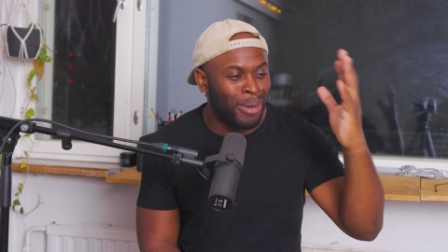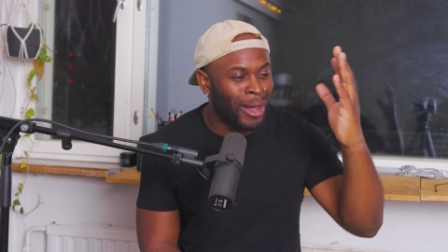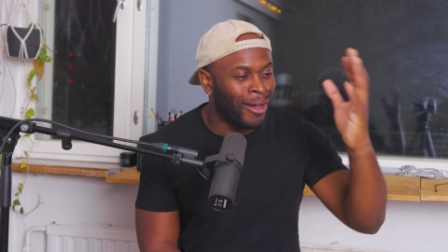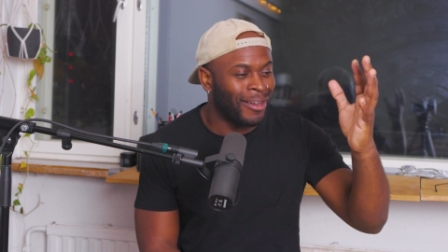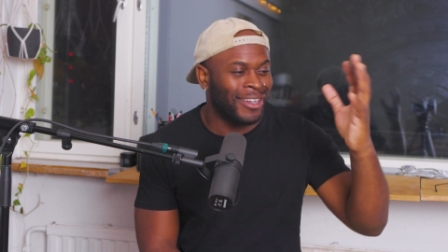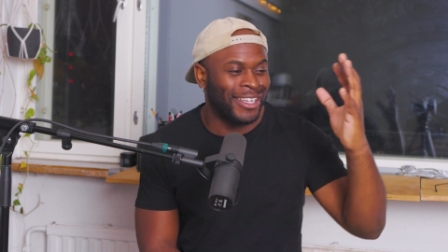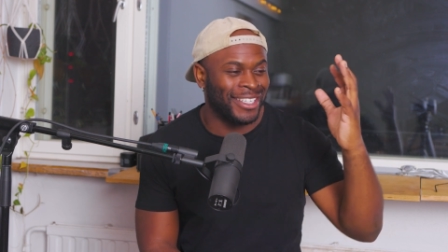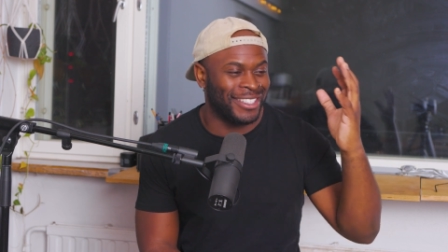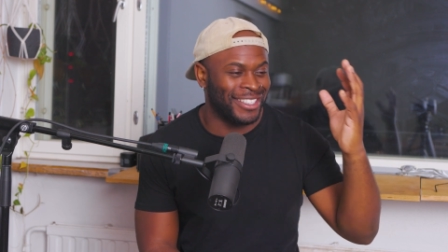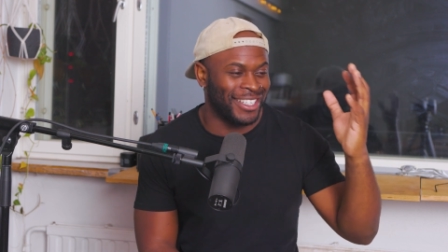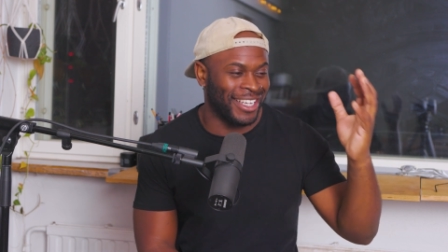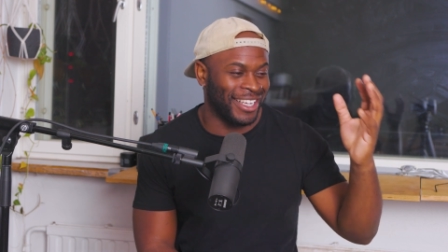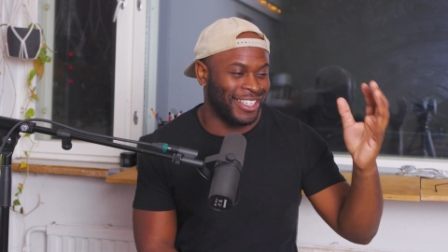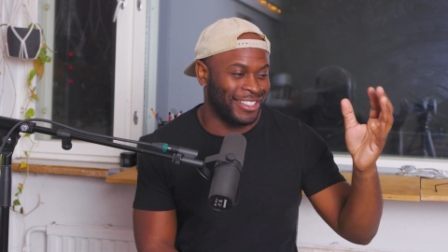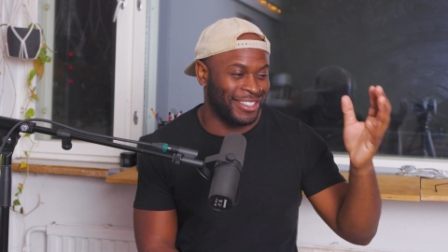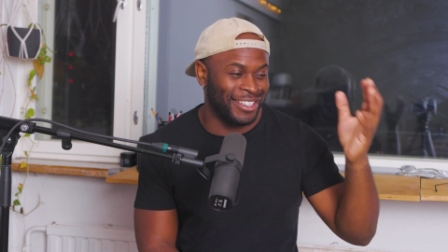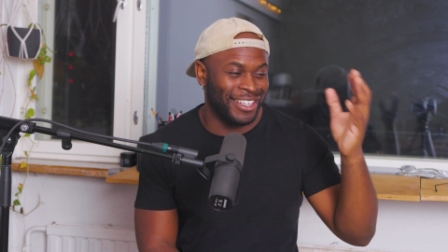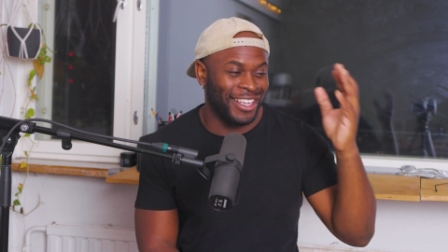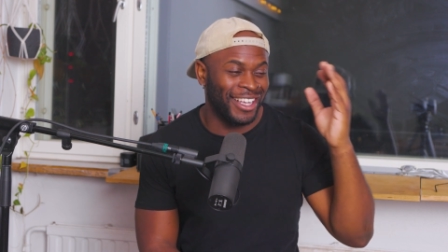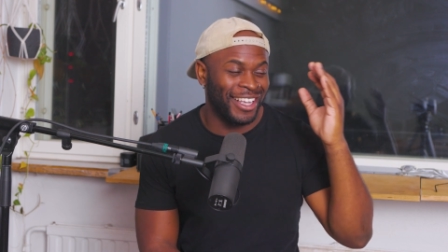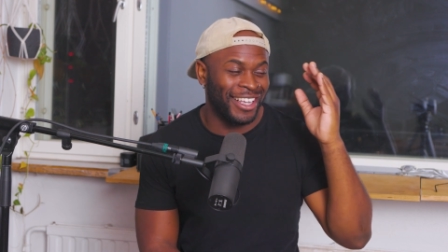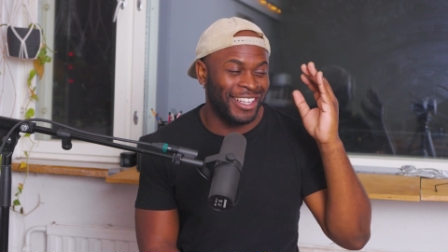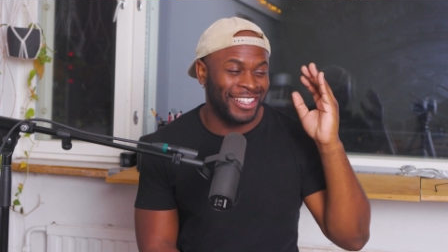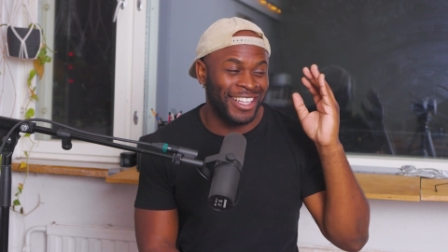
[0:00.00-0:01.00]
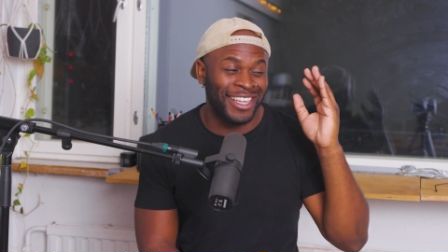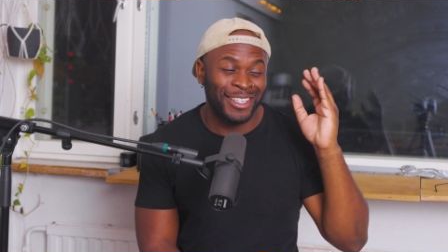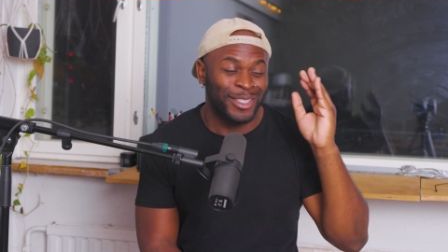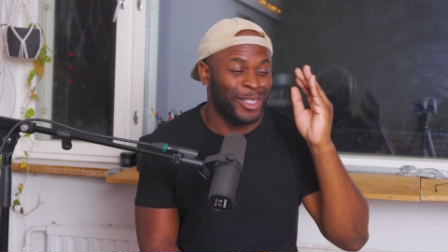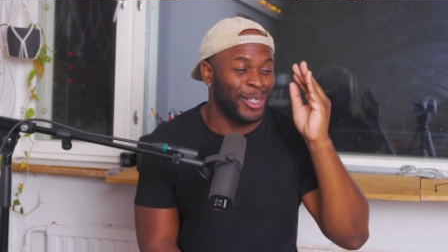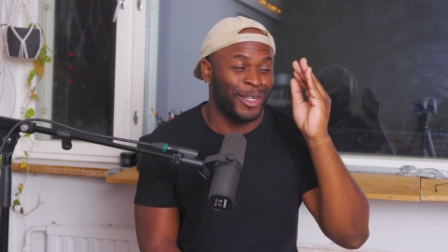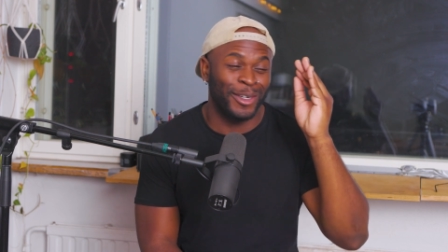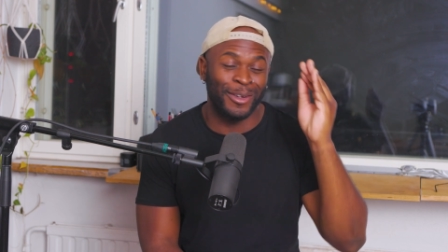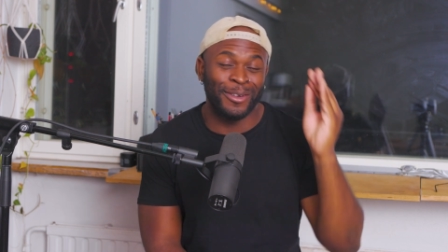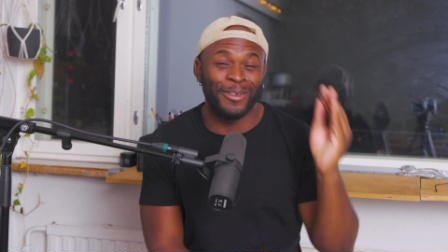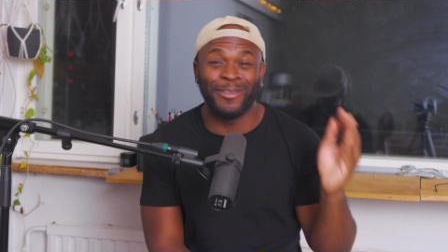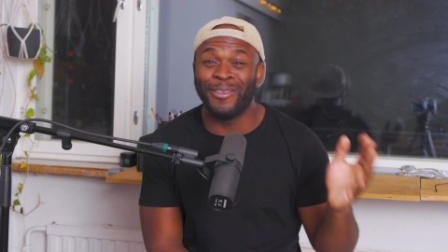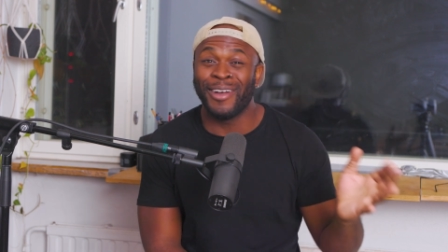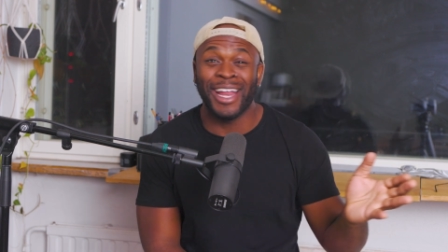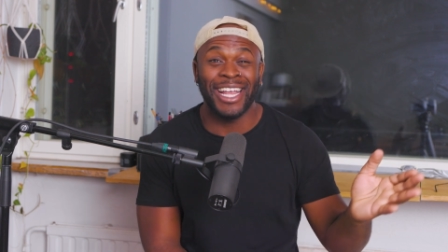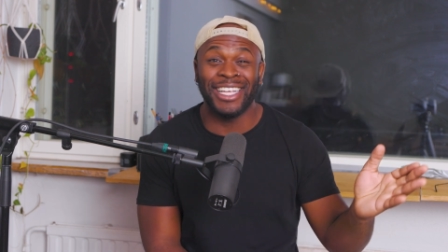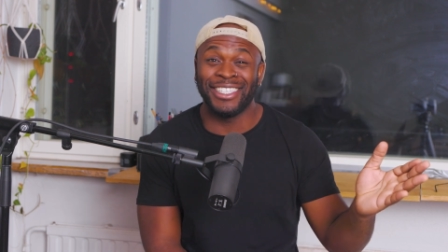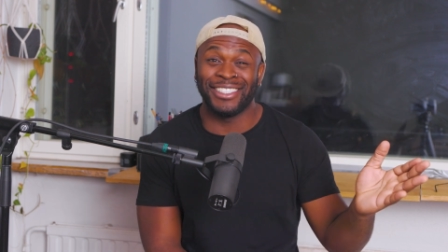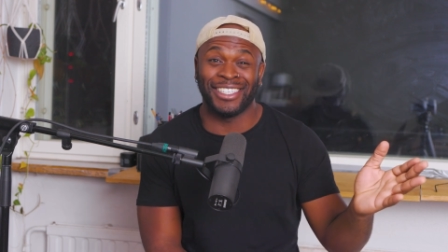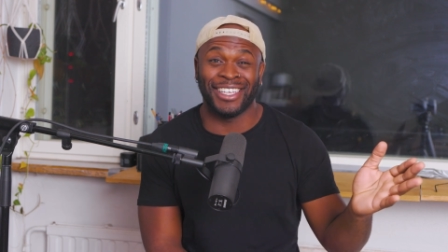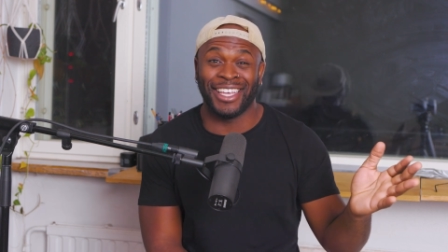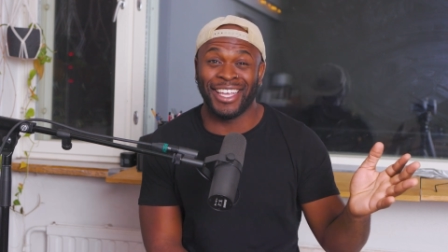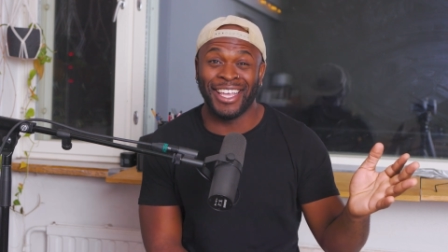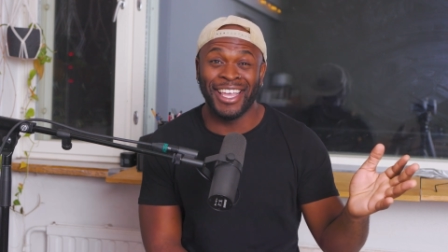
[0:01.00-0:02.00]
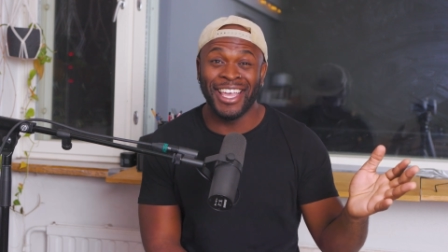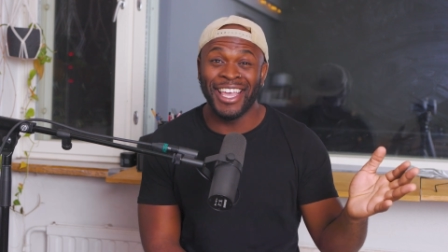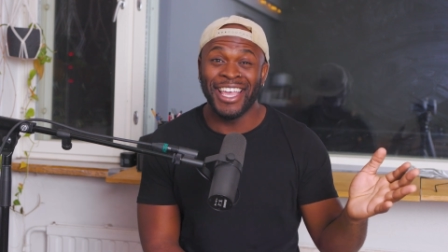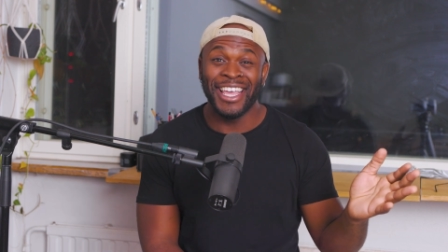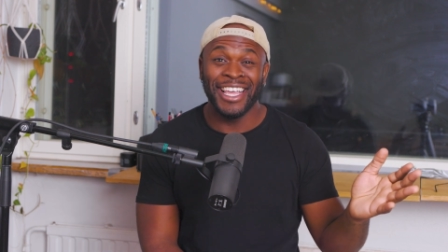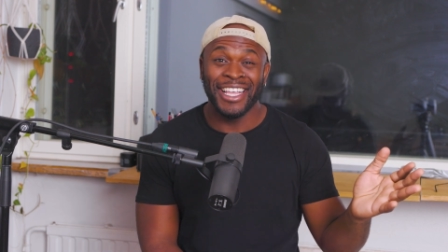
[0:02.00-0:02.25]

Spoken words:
politics. That's crazy.